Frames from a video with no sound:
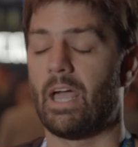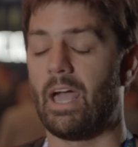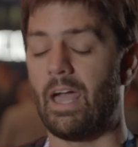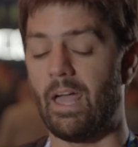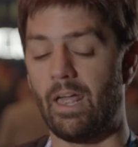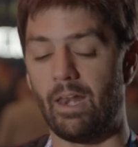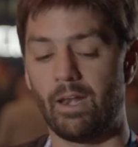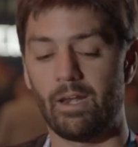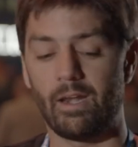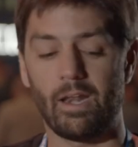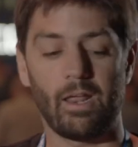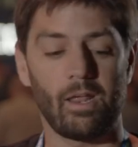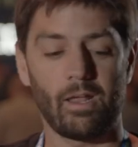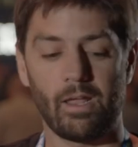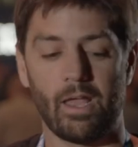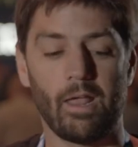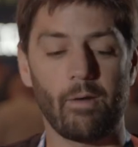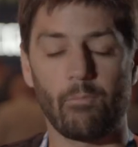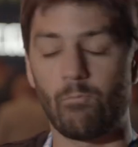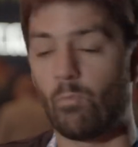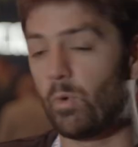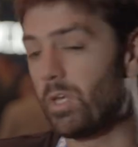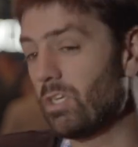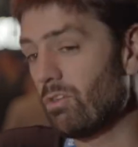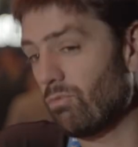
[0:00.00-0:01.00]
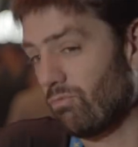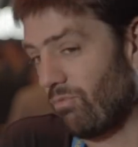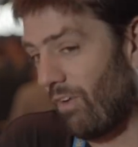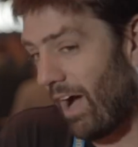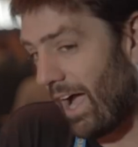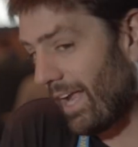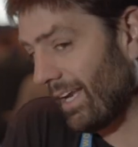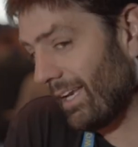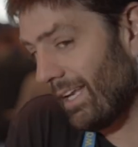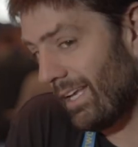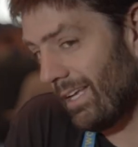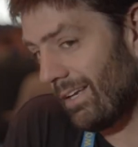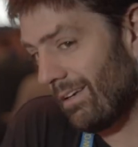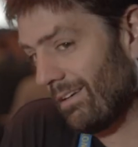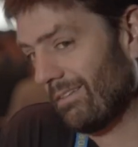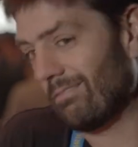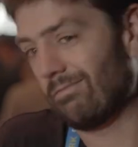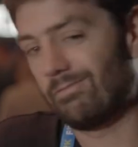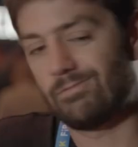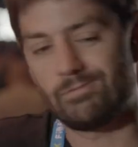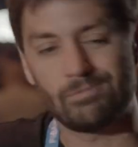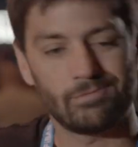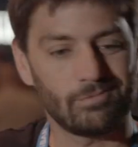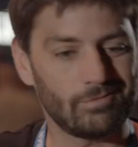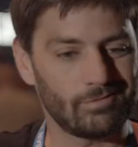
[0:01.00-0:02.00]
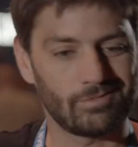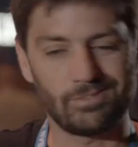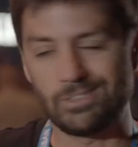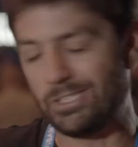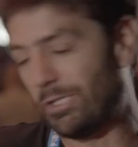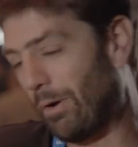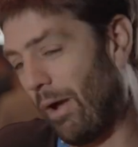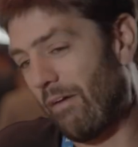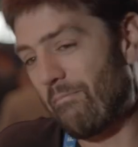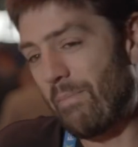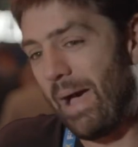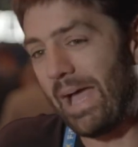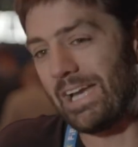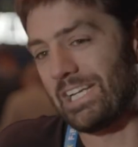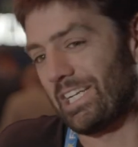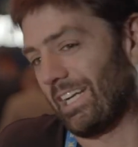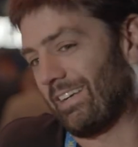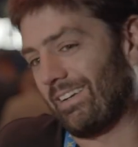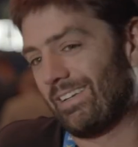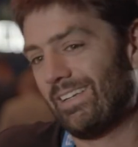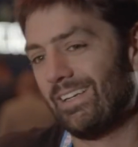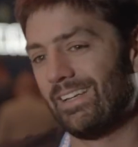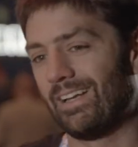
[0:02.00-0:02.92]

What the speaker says: and when you find it, you have magic.